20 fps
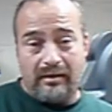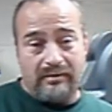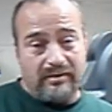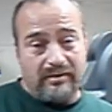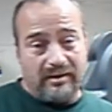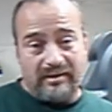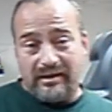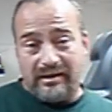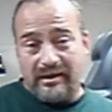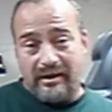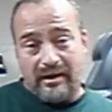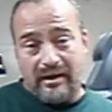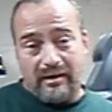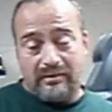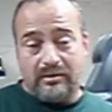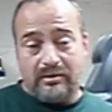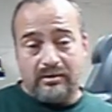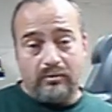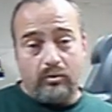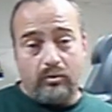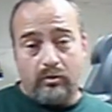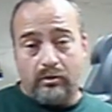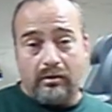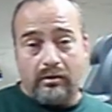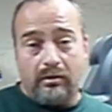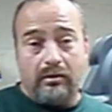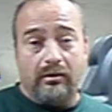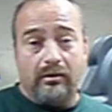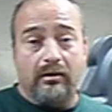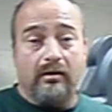16 ounces of
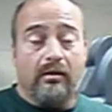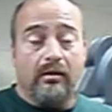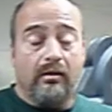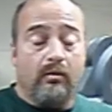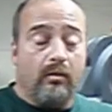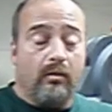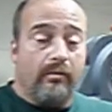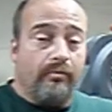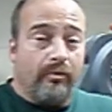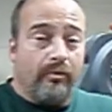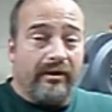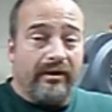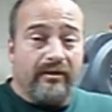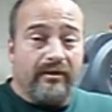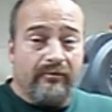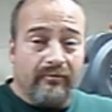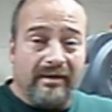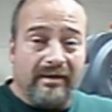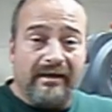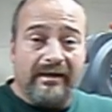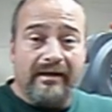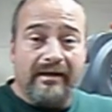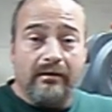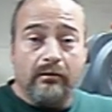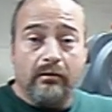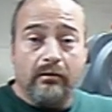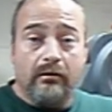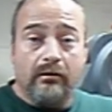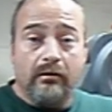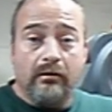water, 1.3
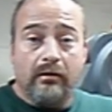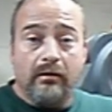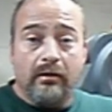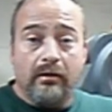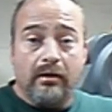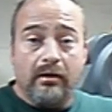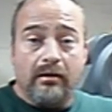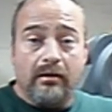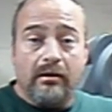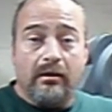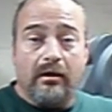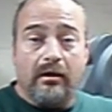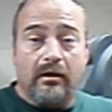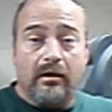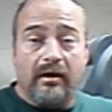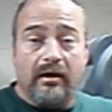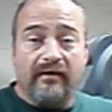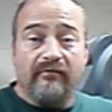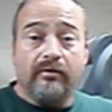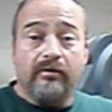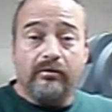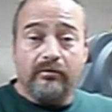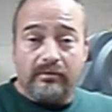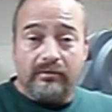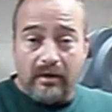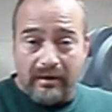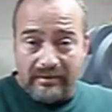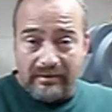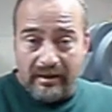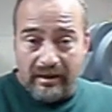liter Evernew
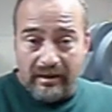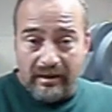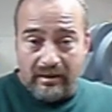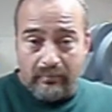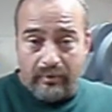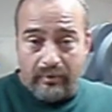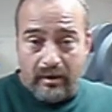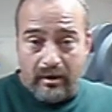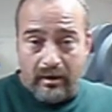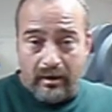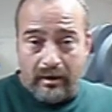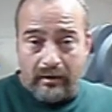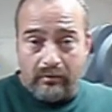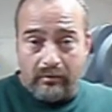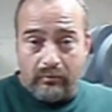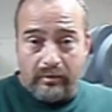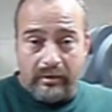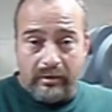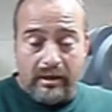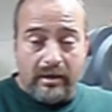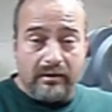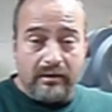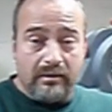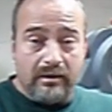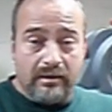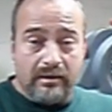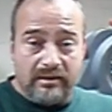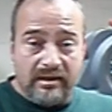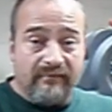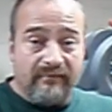titanium pot. We got
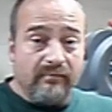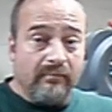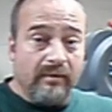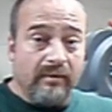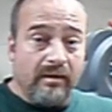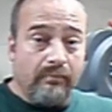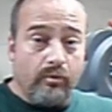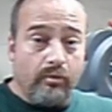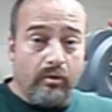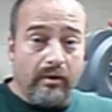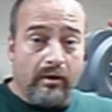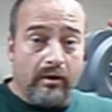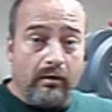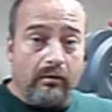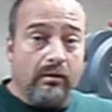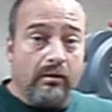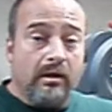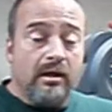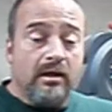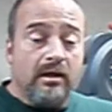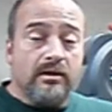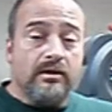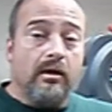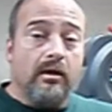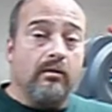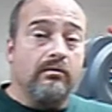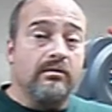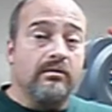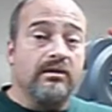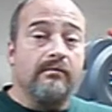a 7-minute boil.
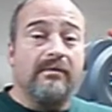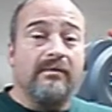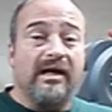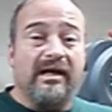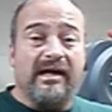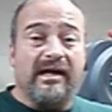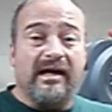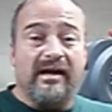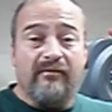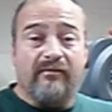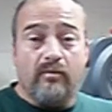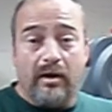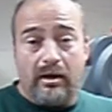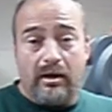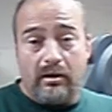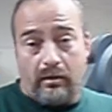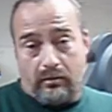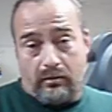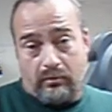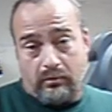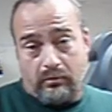So it was a minute and a half quicker